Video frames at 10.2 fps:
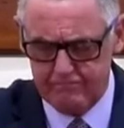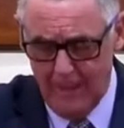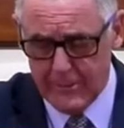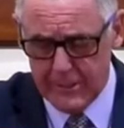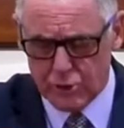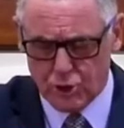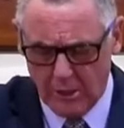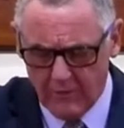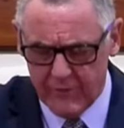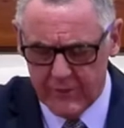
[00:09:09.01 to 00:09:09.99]
Remember your
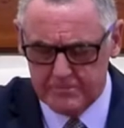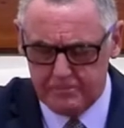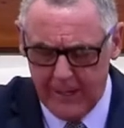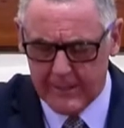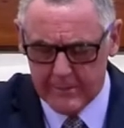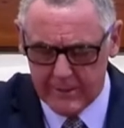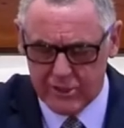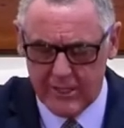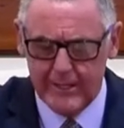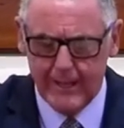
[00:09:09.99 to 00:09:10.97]
servant Peter
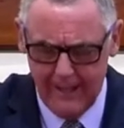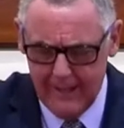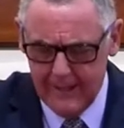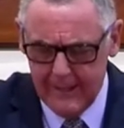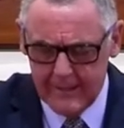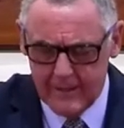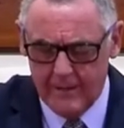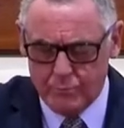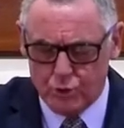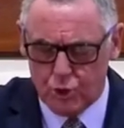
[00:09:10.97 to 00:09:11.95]
as he
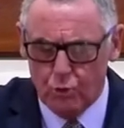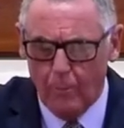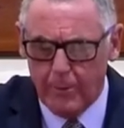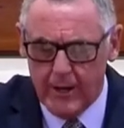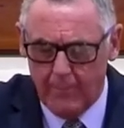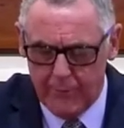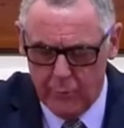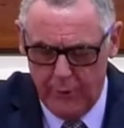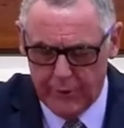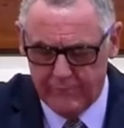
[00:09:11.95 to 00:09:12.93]
comes to open up the
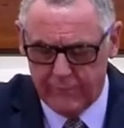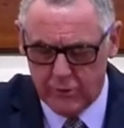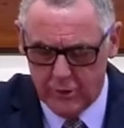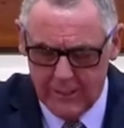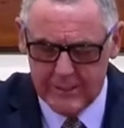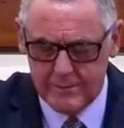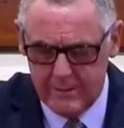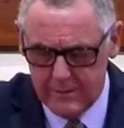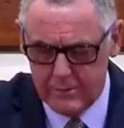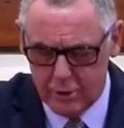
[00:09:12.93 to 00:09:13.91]
Word of God
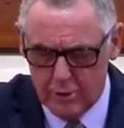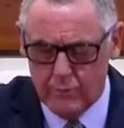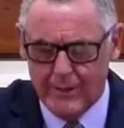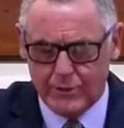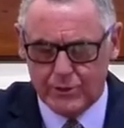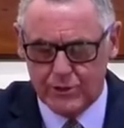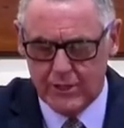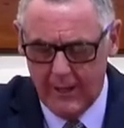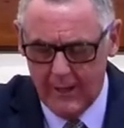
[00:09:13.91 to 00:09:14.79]
to us.